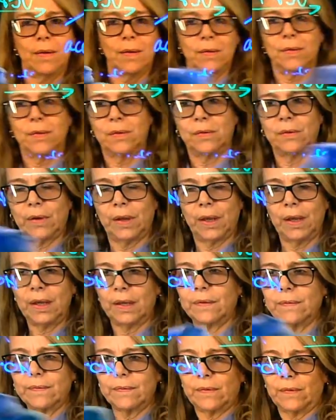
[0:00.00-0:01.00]

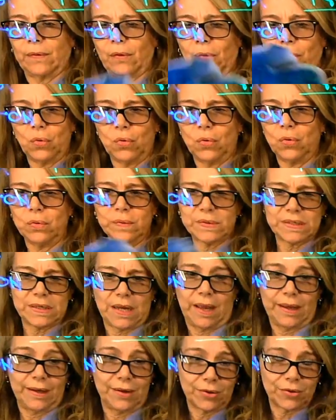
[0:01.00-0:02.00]
Okay, so
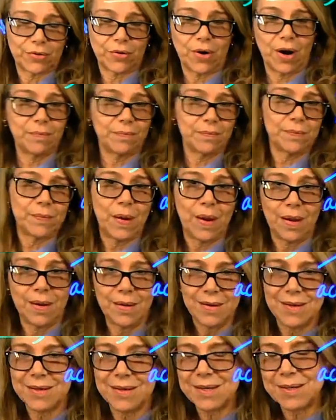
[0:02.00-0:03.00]
cytochrome
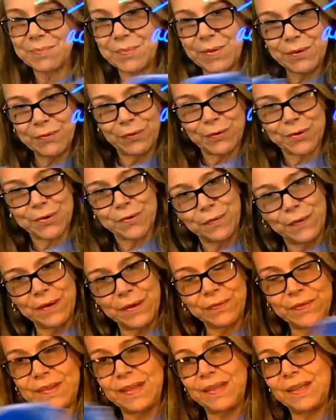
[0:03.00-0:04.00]

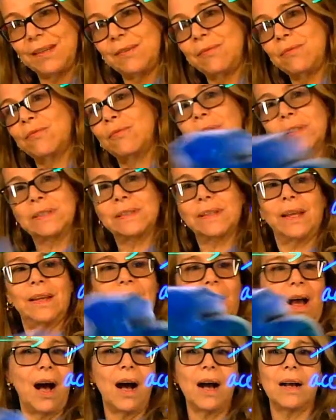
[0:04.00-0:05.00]
P450 will then
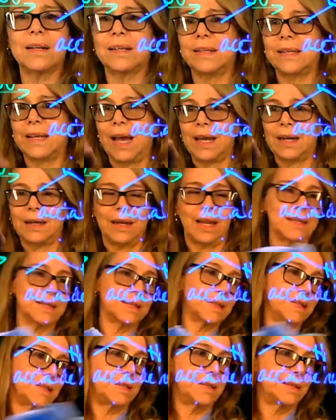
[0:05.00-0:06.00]

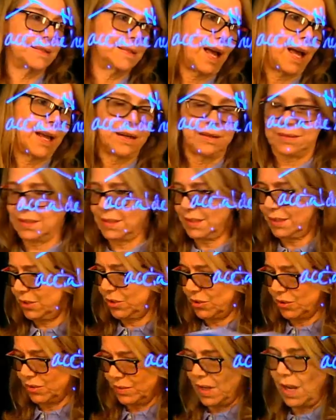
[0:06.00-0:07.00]
catalyze that
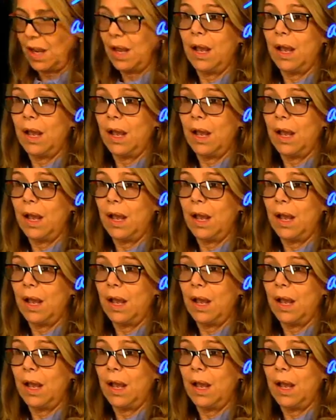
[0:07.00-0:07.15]
oxidation.